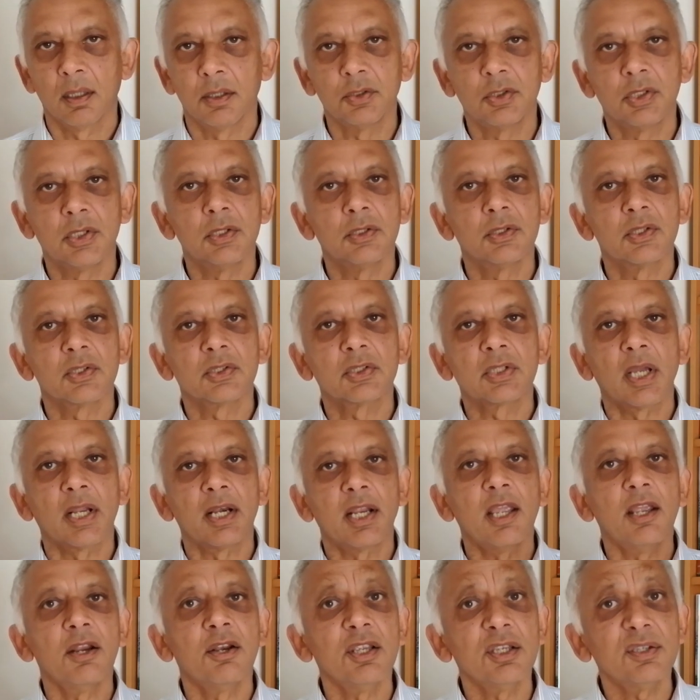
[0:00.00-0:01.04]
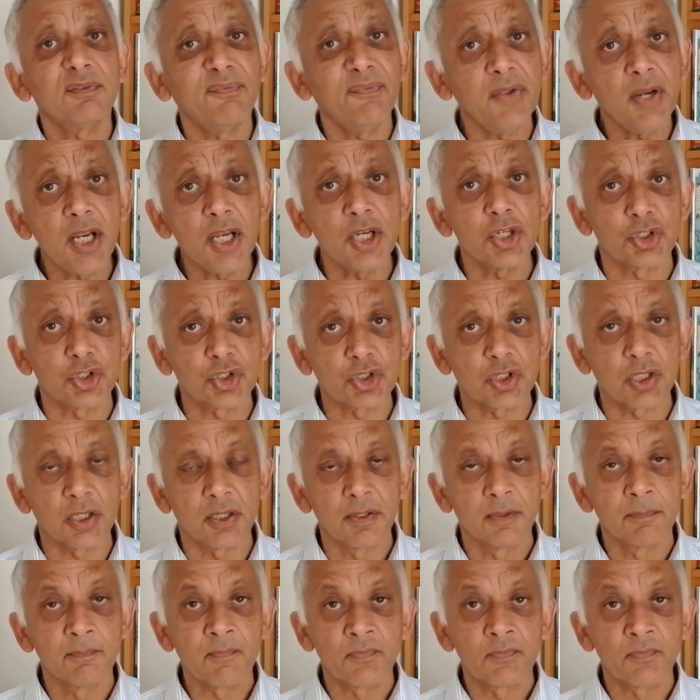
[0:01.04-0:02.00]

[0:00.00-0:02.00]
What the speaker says: Jesus said, "It is finished."